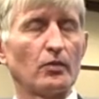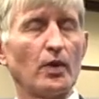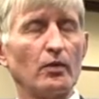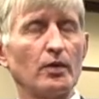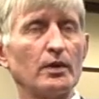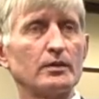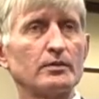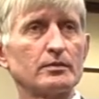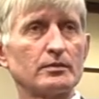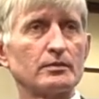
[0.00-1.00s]

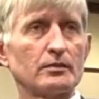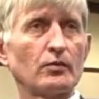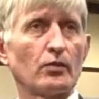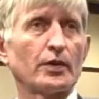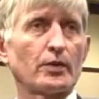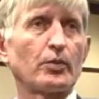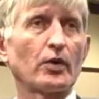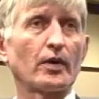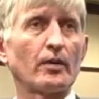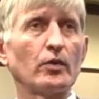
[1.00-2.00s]
what the
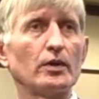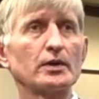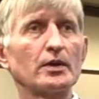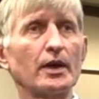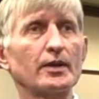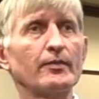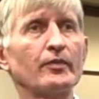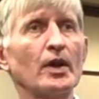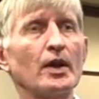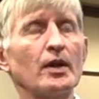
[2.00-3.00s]
program will look like.
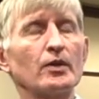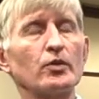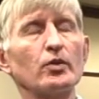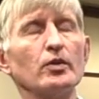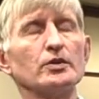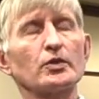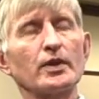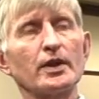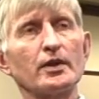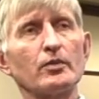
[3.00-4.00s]
The rules
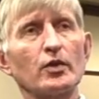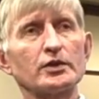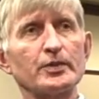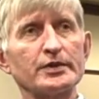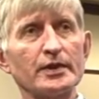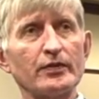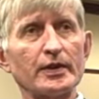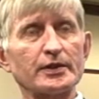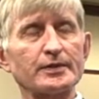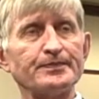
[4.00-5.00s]
will get into more
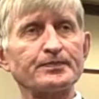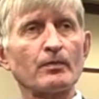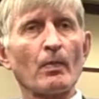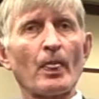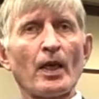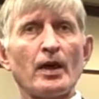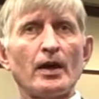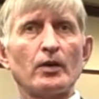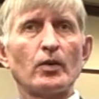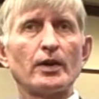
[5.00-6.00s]
specifics.
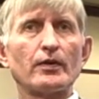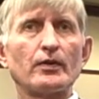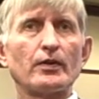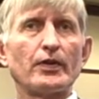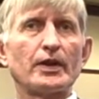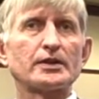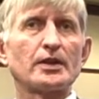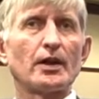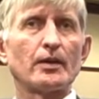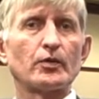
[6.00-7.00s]
And one of the
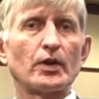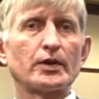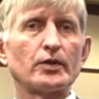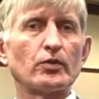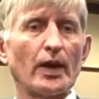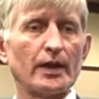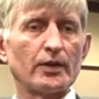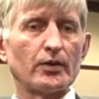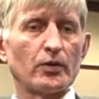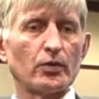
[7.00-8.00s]
things that I'm going to write
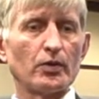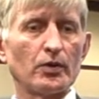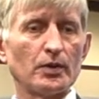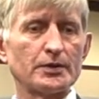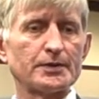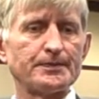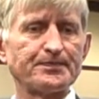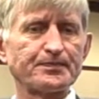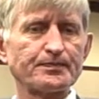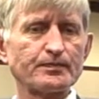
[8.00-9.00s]
into the rules,
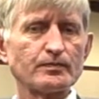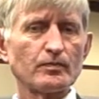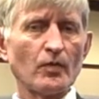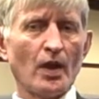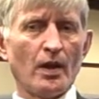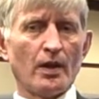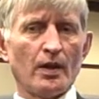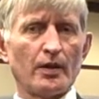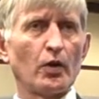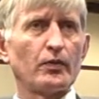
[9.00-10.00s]

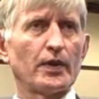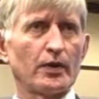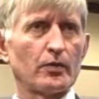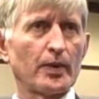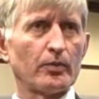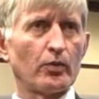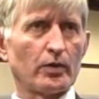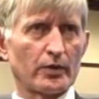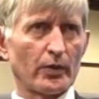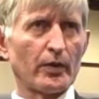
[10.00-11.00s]
and hopefully other people
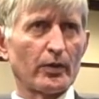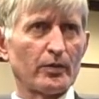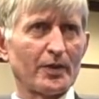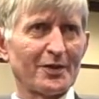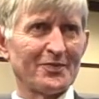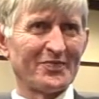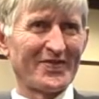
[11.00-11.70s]
will agree with me,